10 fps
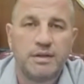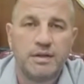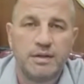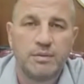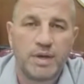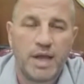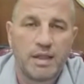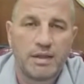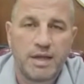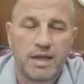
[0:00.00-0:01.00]
in
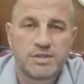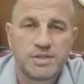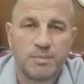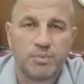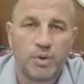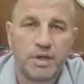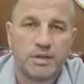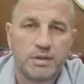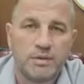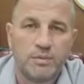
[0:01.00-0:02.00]
reality, at some
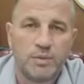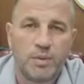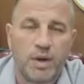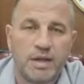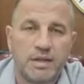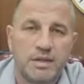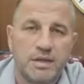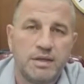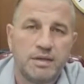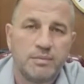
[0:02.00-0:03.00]
point, we wanted
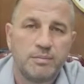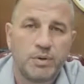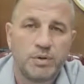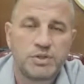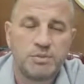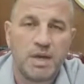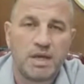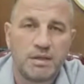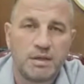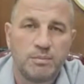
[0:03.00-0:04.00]
the person
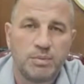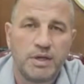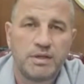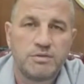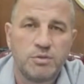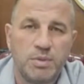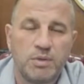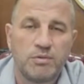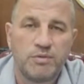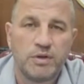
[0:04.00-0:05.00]
making the complaint to be
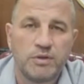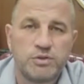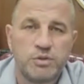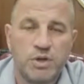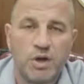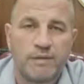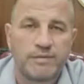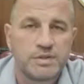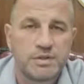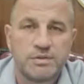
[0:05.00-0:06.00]
revealed to the
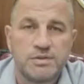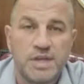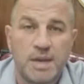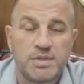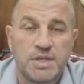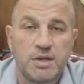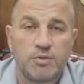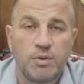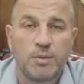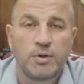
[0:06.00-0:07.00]
officer, same as any
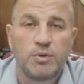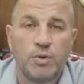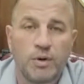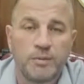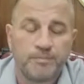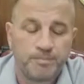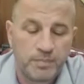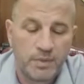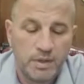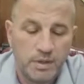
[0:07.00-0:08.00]
criminal court.
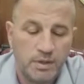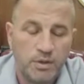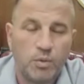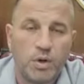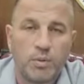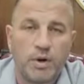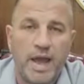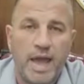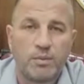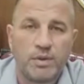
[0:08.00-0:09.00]
Where we're
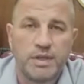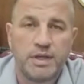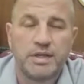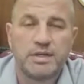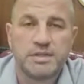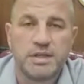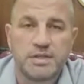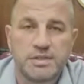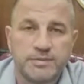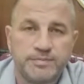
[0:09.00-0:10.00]
at with it is
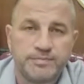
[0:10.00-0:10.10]
this.